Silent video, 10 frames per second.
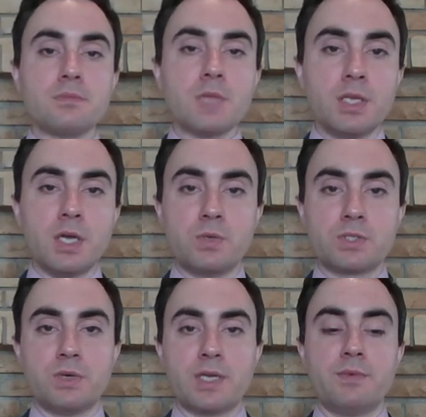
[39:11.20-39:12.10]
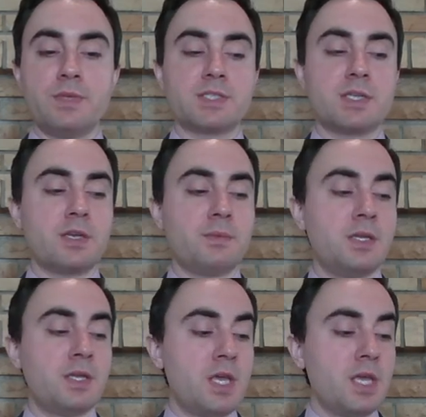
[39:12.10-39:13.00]
Now, what's going on with this argument?
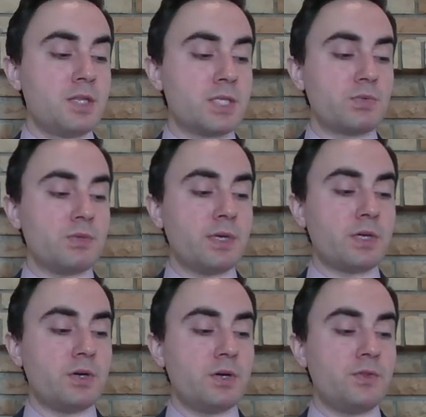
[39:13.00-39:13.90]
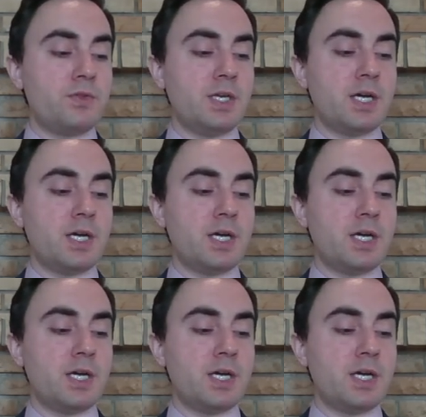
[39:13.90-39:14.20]
This one we might call the